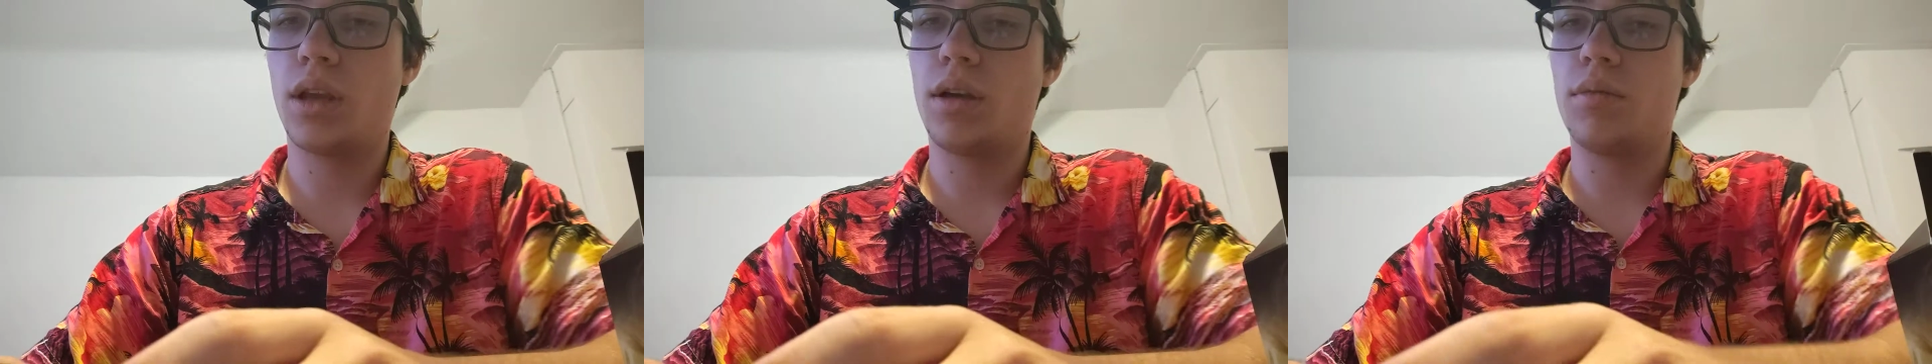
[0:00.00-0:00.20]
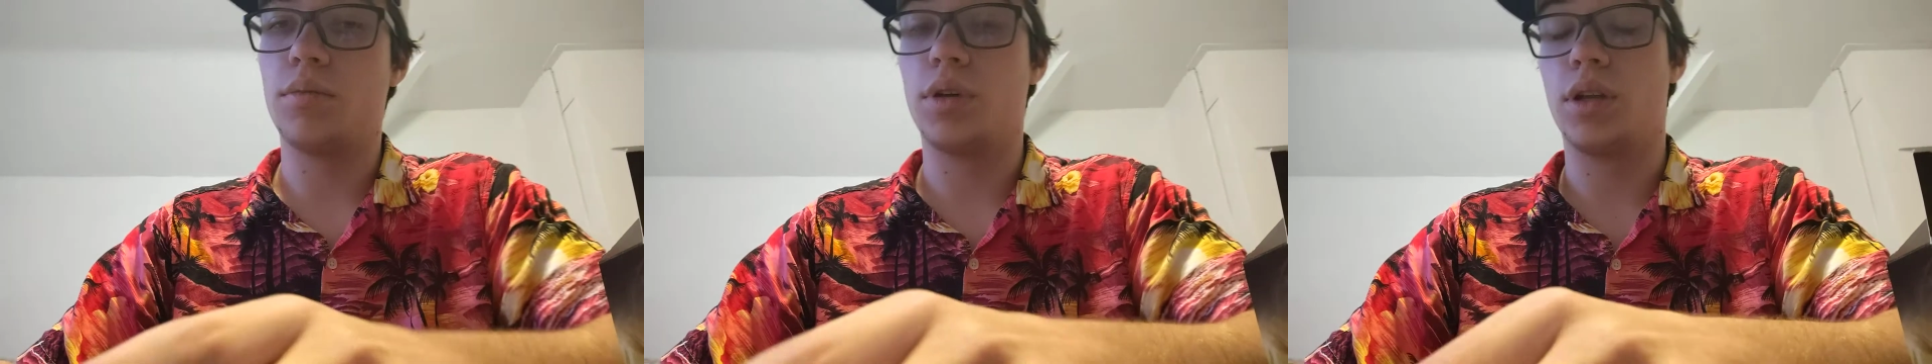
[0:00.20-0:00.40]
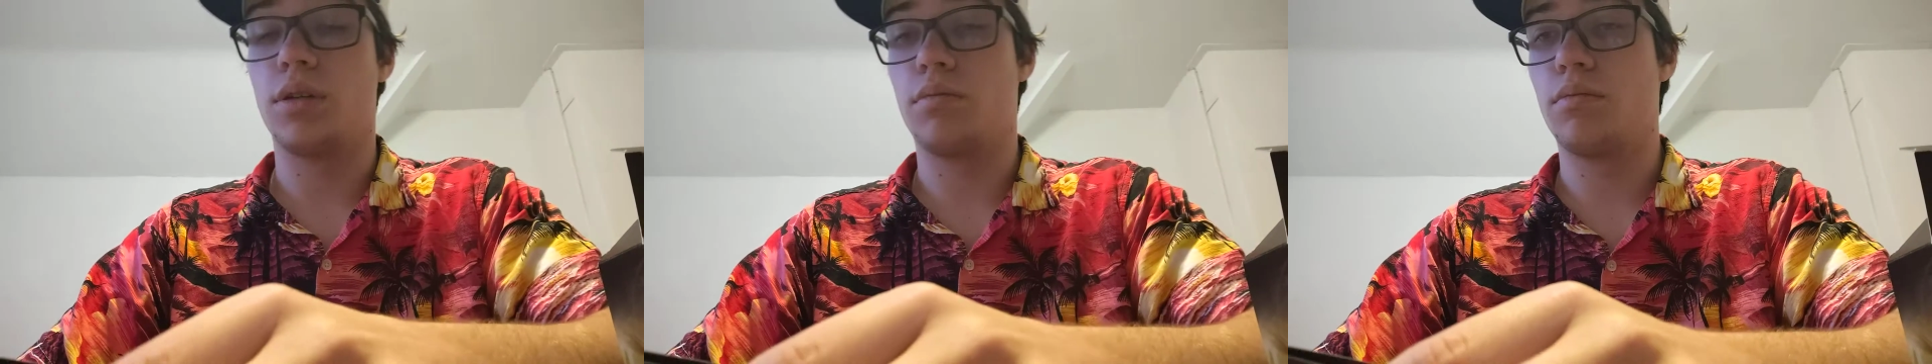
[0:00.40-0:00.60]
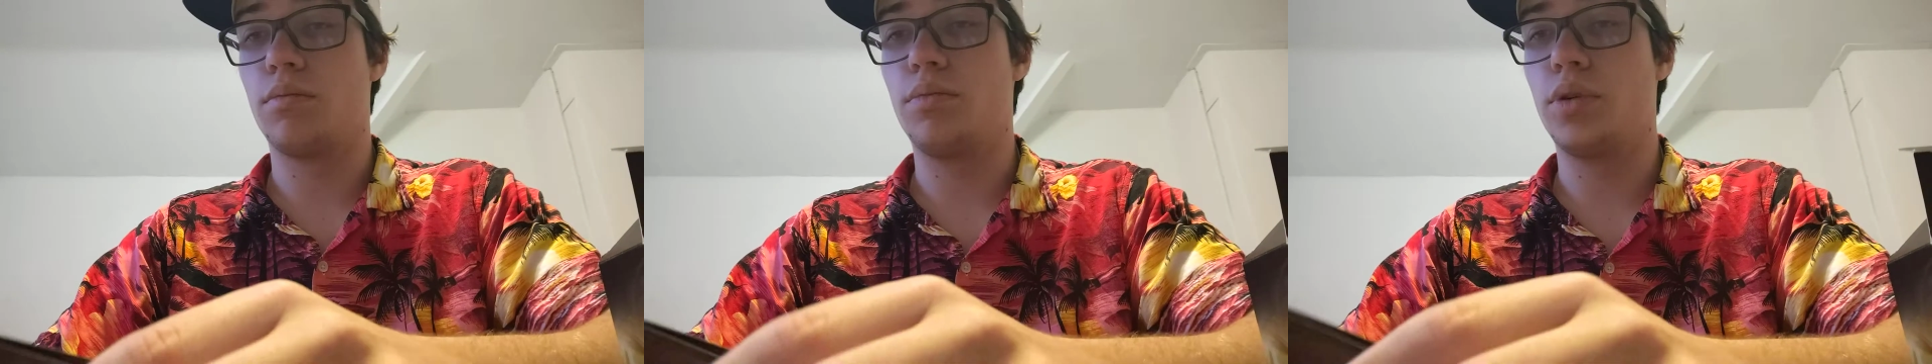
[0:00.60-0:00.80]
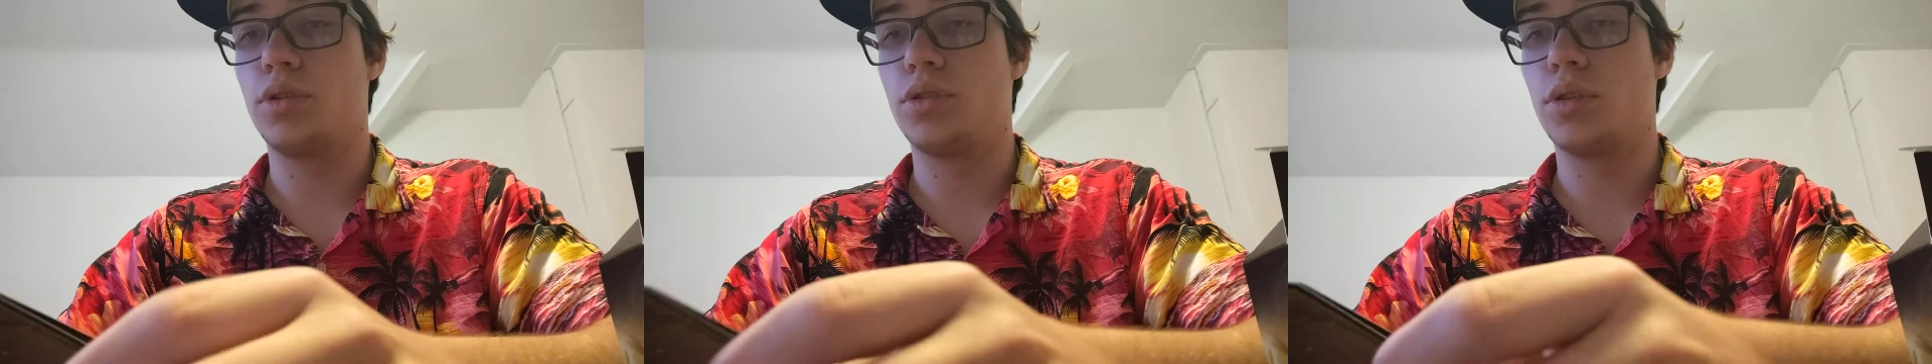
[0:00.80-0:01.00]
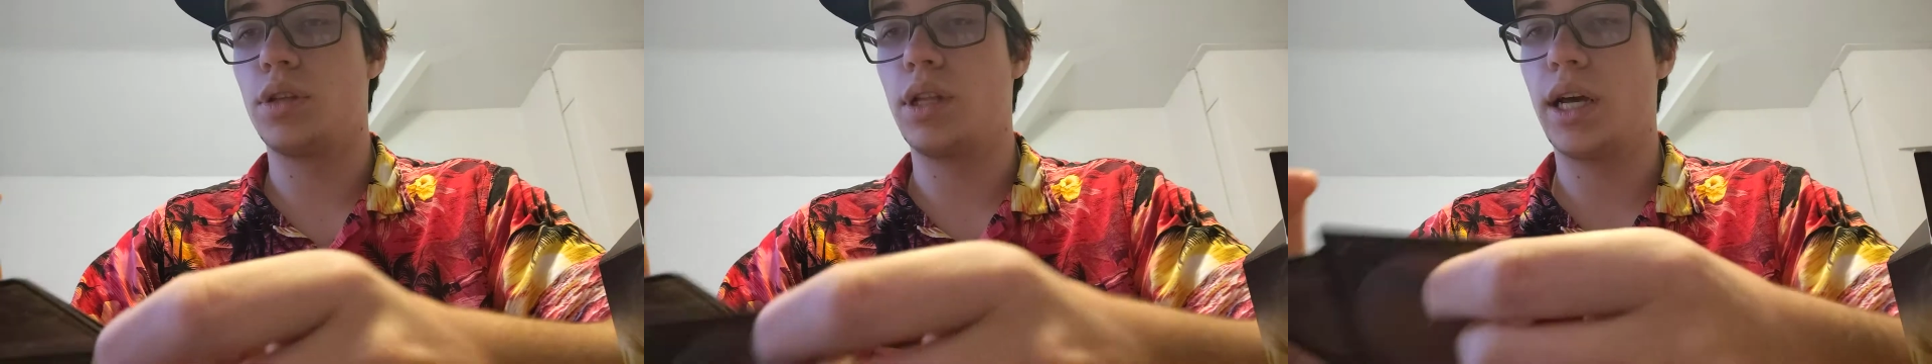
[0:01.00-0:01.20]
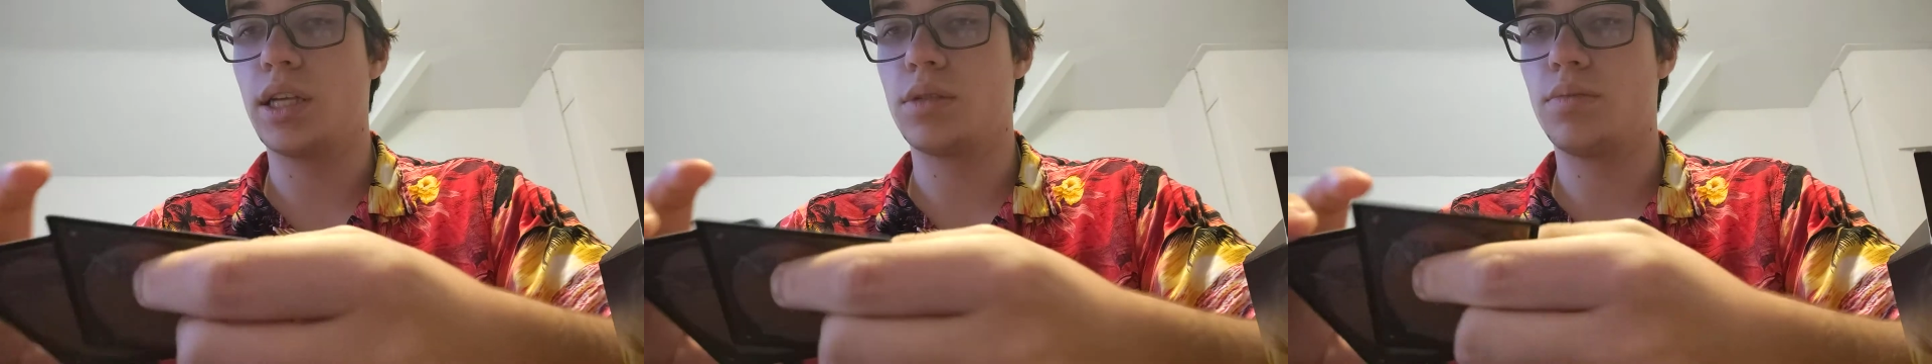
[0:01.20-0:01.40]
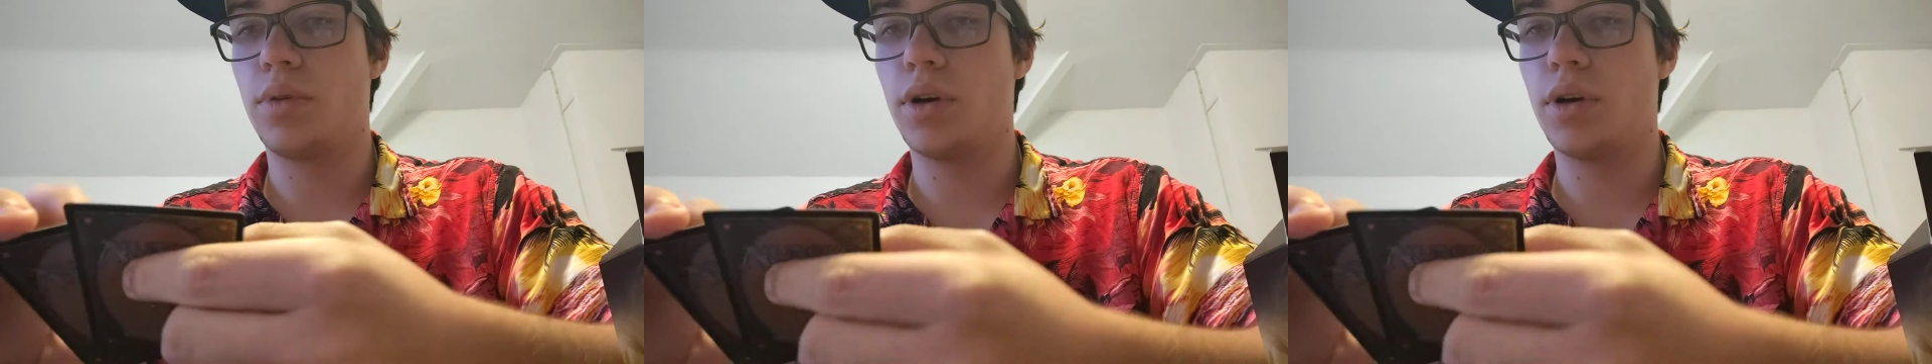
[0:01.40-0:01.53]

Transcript: I'm gonna butcher the last